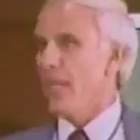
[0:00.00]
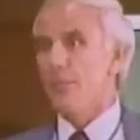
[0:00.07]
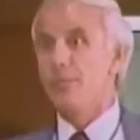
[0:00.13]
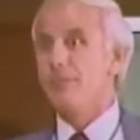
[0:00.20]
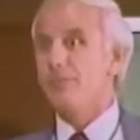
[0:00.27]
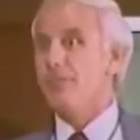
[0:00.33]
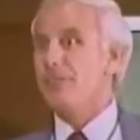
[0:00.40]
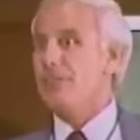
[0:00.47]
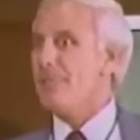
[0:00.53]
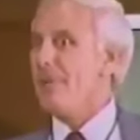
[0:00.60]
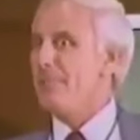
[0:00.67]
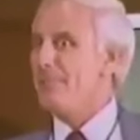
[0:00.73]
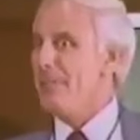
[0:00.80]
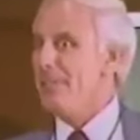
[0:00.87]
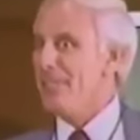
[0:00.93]
It was the first time
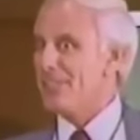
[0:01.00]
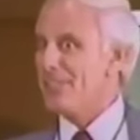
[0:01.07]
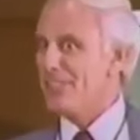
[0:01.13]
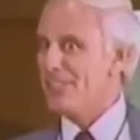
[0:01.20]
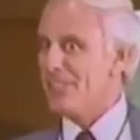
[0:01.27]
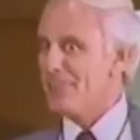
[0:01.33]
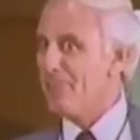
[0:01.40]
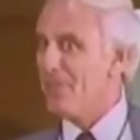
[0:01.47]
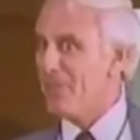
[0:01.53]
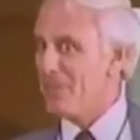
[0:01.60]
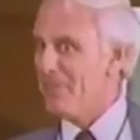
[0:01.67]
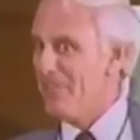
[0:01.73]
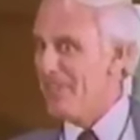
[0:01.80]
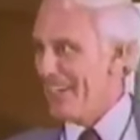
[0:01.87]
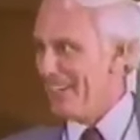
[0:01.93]
I'd been there since I'd borrowed
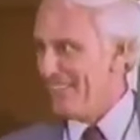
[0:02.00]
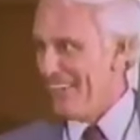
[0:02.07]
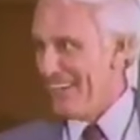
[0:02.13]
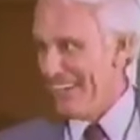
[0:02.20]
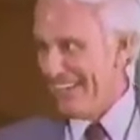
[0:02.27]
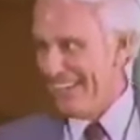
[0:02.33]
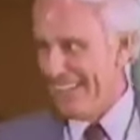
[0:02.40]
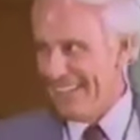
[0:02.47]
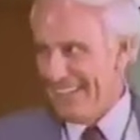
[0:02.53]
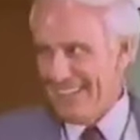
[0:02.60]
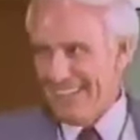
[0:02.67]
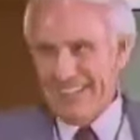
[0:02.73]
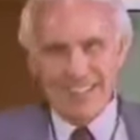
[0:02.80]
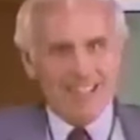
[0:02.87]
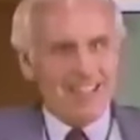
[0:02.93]
the money, right?
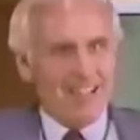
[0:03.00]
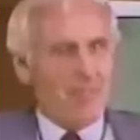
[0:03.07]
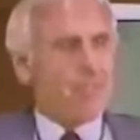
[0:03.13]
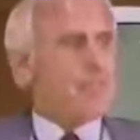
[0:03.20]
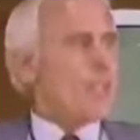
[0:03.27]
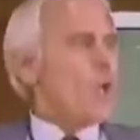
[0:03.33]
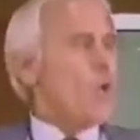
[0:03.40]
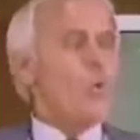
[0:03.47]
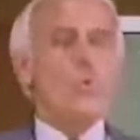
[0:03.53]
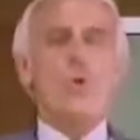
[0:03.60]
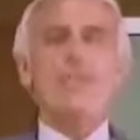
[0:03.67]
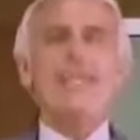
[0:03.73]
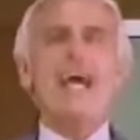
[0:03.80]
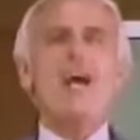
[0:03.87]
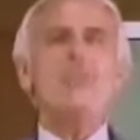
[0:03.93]

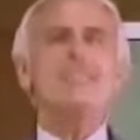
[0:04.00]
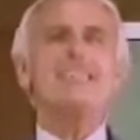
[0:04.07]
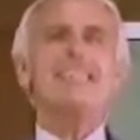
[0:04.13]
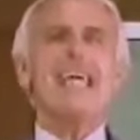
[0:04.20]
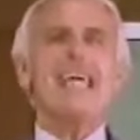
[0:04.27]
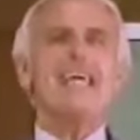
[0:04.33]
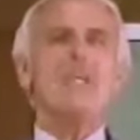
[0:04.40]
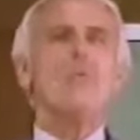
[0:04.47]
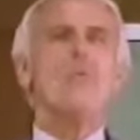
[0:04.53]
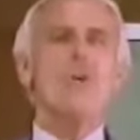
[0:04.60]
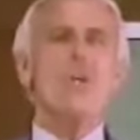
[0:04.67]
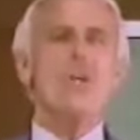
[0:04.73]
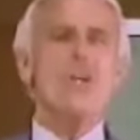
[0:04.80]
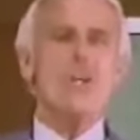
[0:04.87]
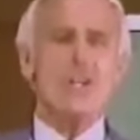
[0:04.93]
Without saying a
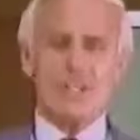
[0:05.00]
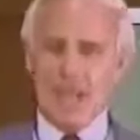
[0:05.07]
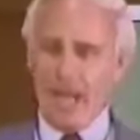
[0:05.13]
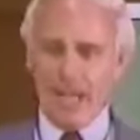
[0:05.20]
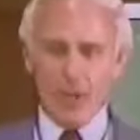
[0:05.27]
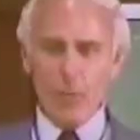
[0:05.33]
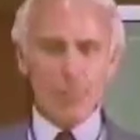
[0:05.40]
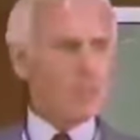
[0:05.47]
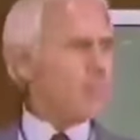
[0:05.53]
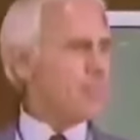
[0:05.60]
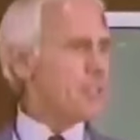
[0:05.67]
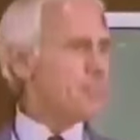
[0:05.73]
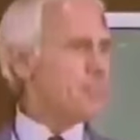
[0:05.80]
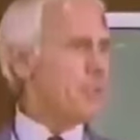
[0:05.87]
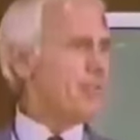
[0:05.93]
word, I opened up
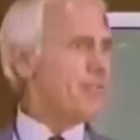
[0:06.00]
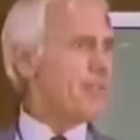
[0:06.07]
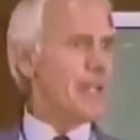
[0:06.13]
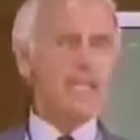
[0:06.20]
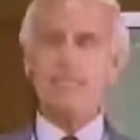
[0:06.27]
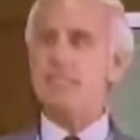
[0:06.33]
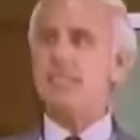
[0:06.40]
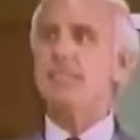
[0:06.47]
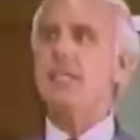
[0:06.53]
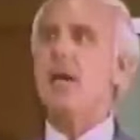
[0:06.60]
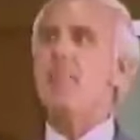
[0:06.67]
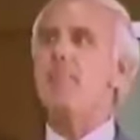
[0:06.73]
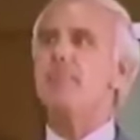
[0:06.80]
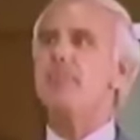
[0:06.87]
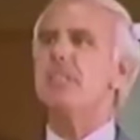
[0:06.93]
this briefcase,
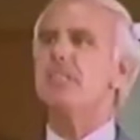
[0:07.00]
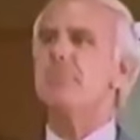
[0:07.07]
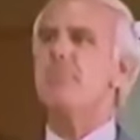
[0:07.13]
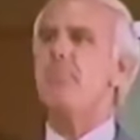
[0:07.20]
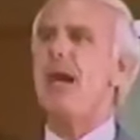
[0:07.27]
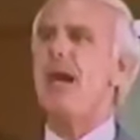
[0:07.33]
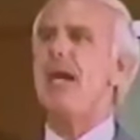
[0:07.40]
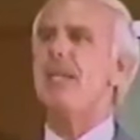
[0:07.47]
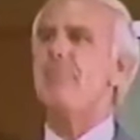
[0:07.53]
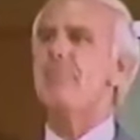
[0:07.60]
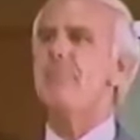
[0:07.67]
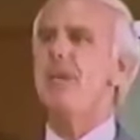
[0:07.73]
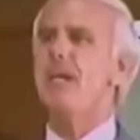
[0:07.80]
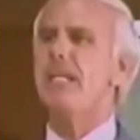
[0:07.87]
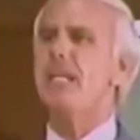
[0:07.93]
dumped this pile of
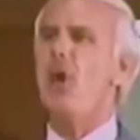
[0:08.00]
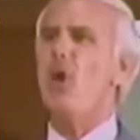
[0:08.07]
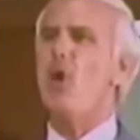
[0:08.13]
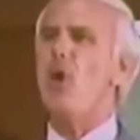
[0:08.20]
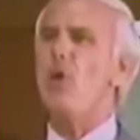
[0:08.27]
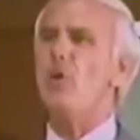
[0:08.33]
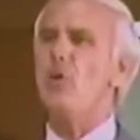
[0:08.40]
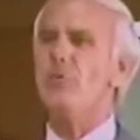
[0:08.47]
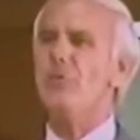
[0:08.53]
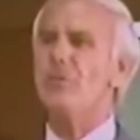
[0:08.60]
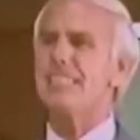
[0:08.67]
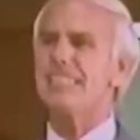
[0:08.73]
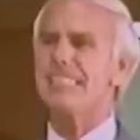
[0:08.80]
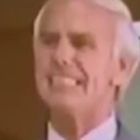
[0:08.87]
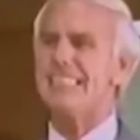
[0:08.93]
money all over
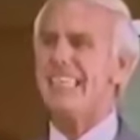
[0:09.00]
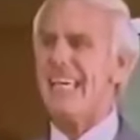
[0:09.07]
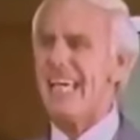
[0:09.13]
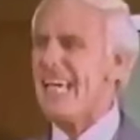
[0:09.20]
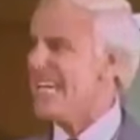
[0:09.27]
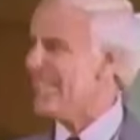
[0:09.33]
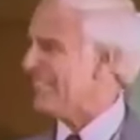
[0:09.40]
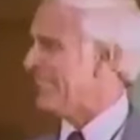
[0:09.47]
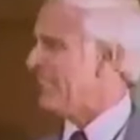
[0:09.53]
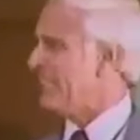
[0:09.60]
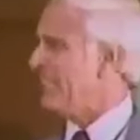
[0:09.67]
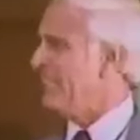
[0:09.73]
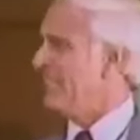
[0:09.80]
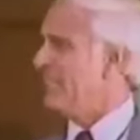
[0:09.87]
his desk.